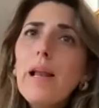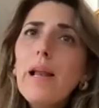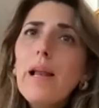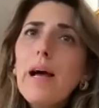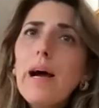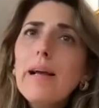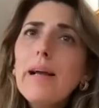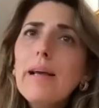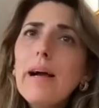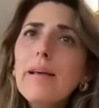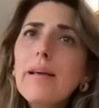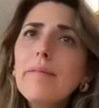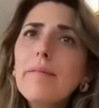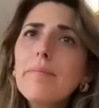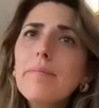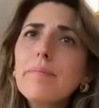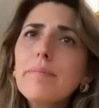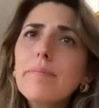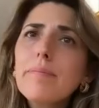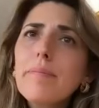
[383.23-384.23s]

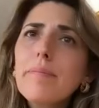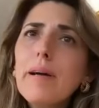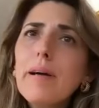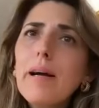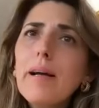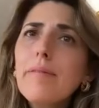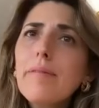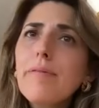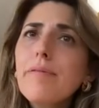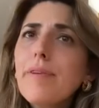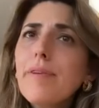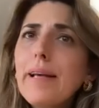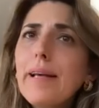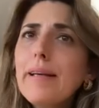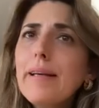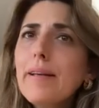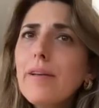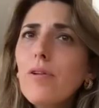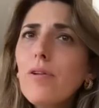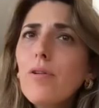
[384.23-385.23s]
I
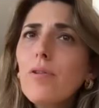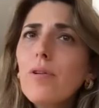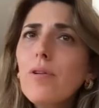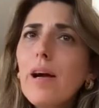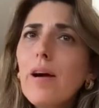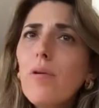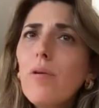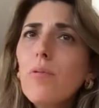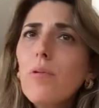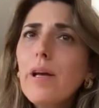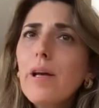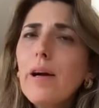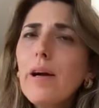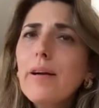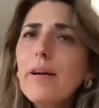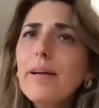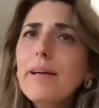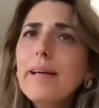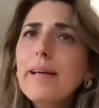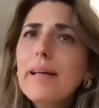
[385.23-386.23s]
think, you know, now we
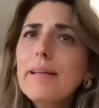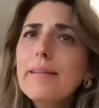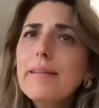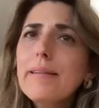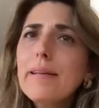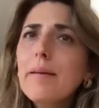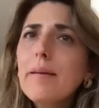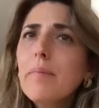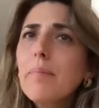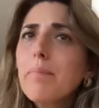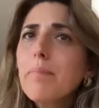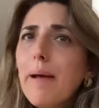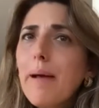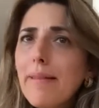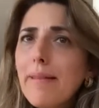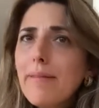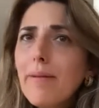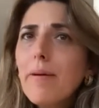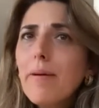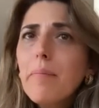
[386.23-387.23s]
are getting
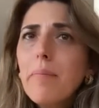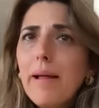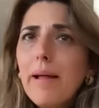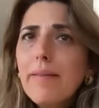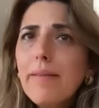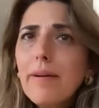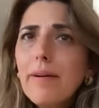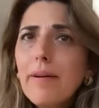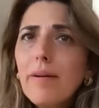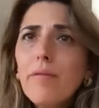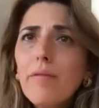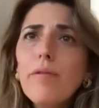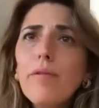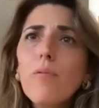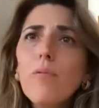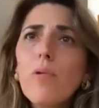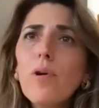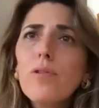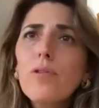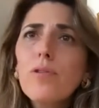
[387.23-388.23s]
better and better
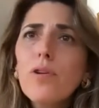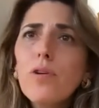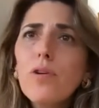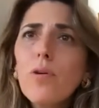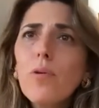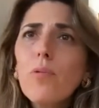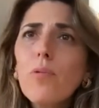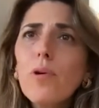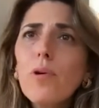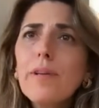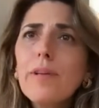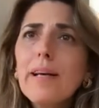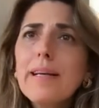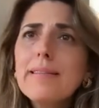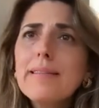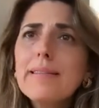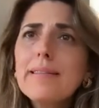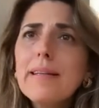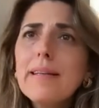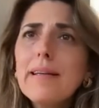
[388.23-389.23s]
from what, you know, what
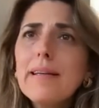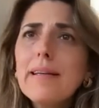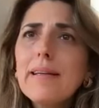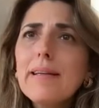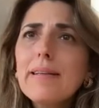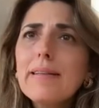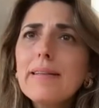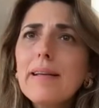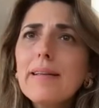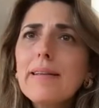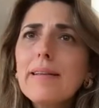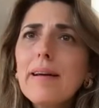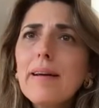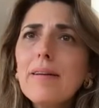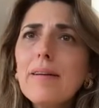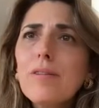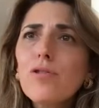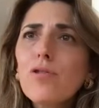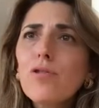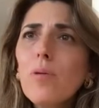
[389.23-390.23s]
I see, that
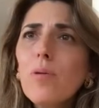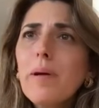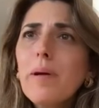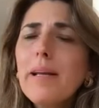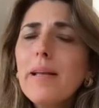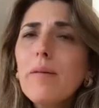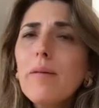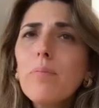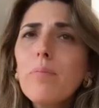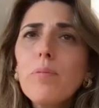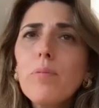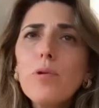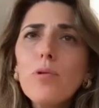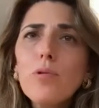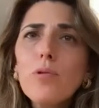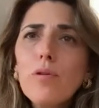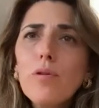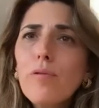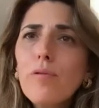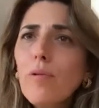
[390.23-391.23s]
there are so many
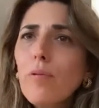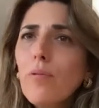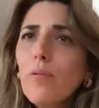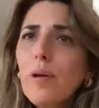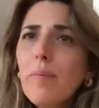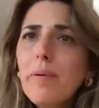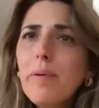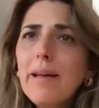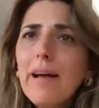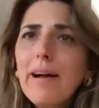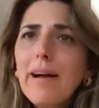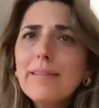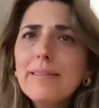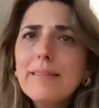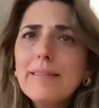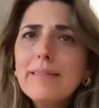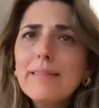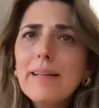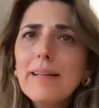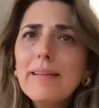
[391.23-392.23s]
beautiful women
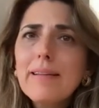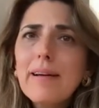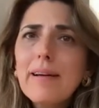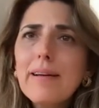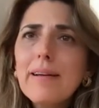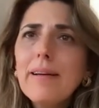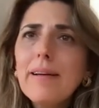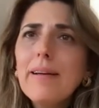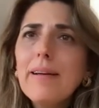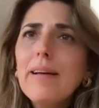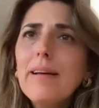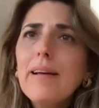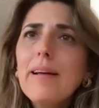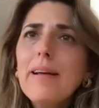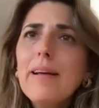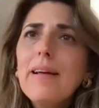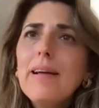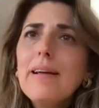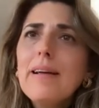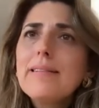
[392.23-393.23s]
artists that are
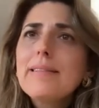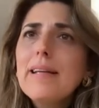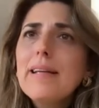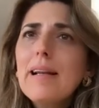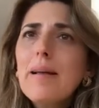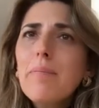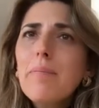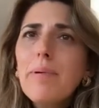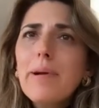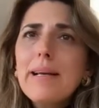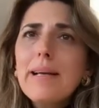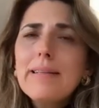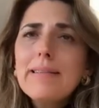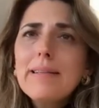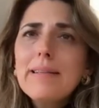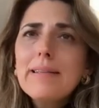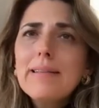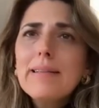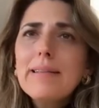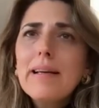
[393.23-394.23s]

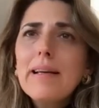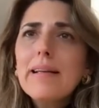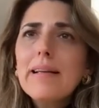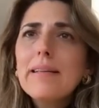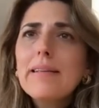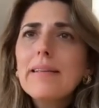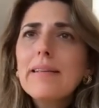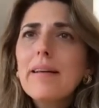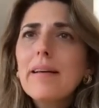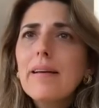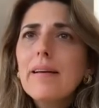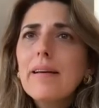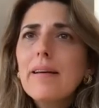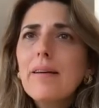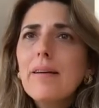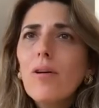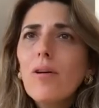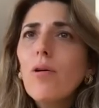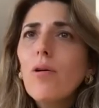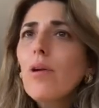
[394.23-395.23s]
celebrated
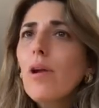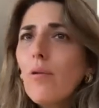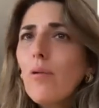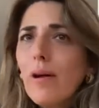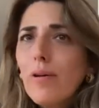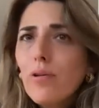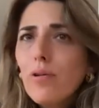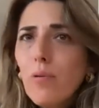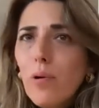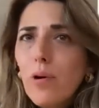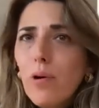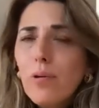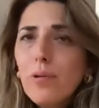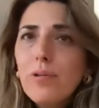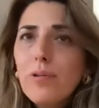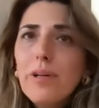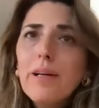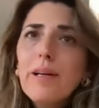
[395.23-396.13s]
and all around the world.